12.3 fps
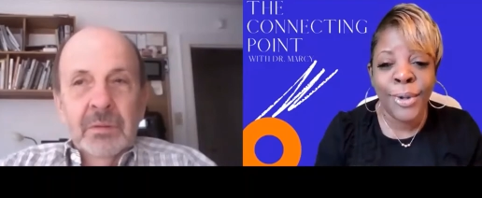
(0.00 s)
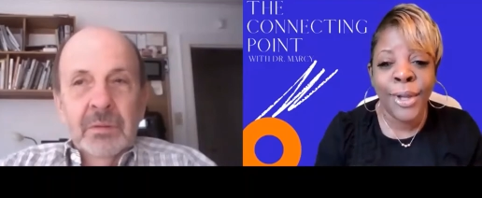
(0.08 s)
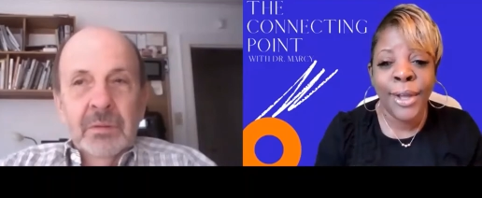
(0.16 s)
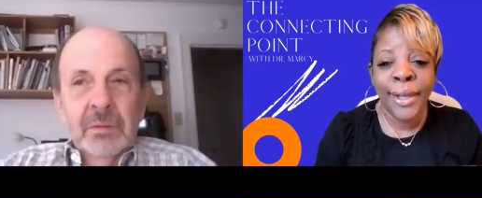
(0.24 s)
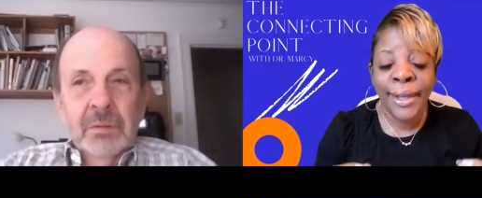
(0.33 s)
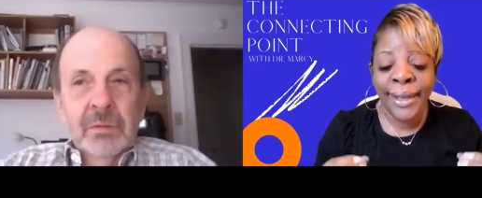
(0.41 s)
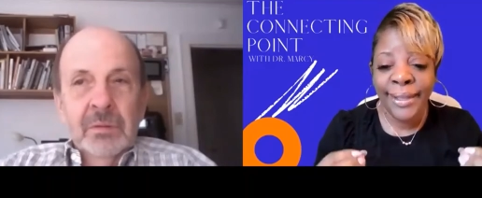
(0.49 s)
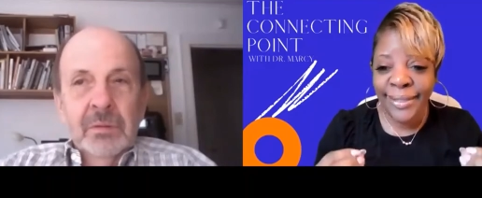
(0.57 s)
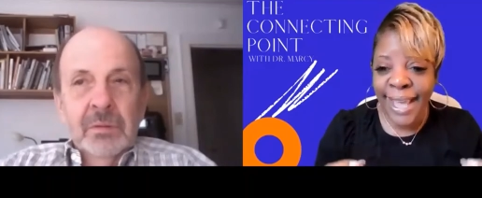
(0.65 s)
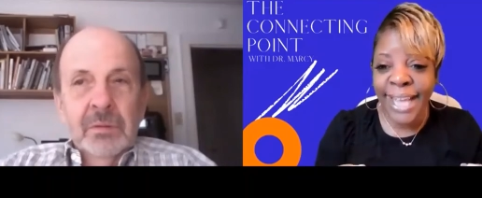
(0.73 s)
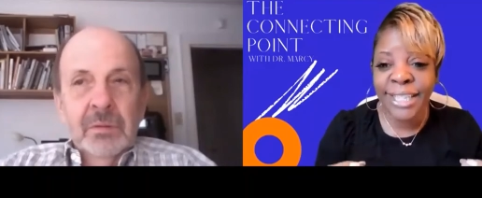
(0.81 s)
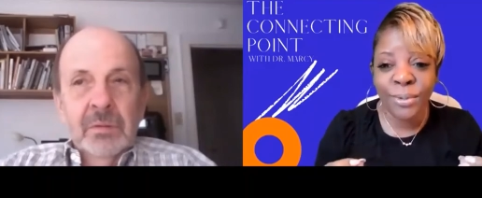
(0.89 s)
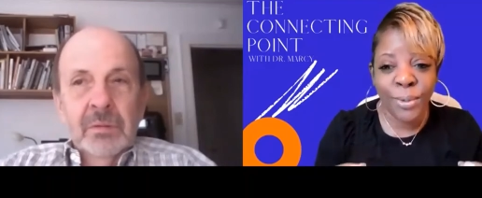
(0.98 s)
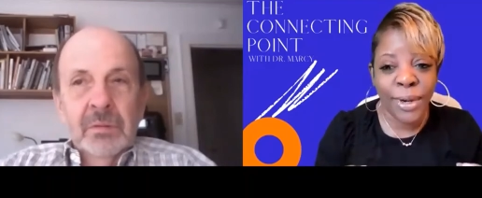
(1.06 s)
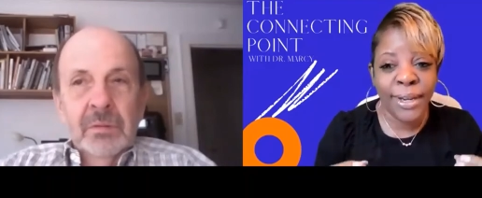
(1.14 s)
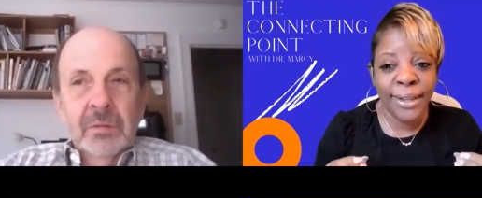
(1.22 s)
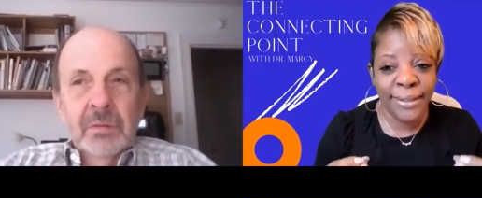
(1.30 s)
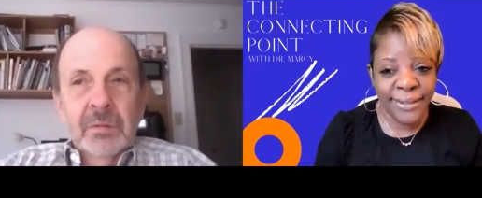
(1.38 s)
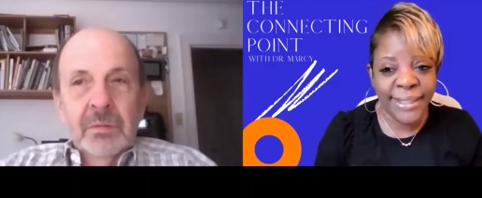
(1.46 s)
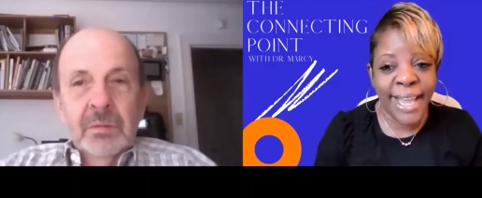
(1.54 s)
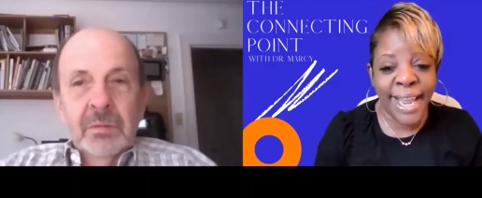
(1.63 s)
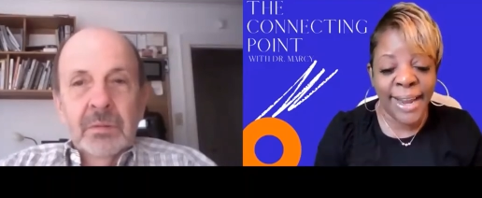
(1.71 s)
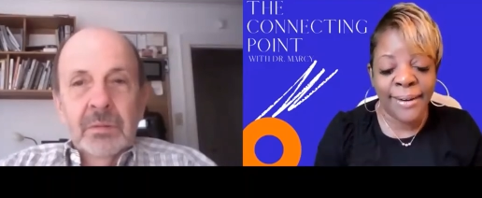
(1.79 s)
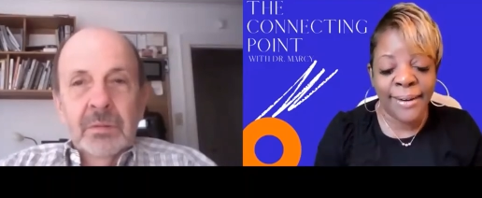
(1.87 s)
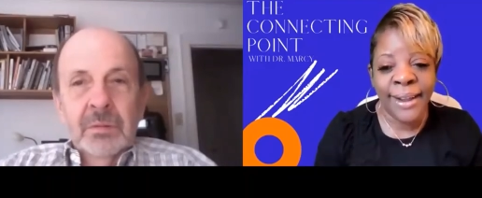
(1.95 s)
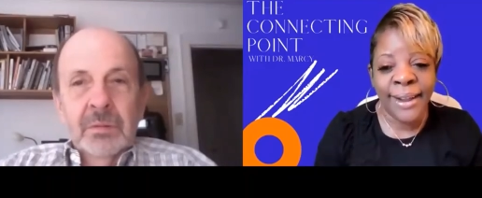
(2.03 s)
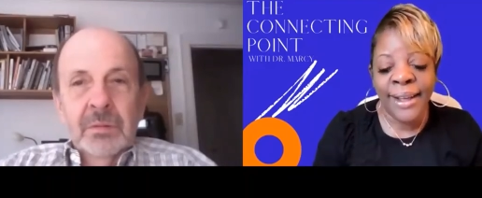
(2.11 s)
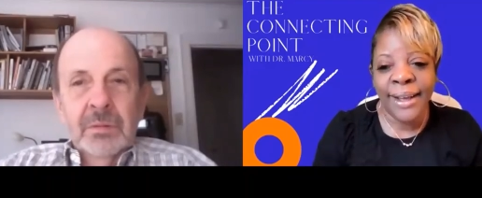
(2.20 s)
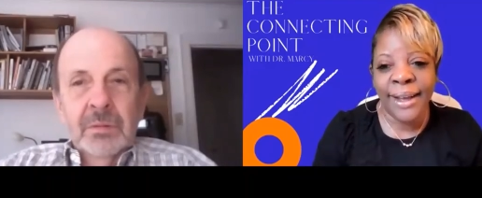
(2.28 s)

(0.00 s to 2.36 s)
Speaker 1: to. That's what's there.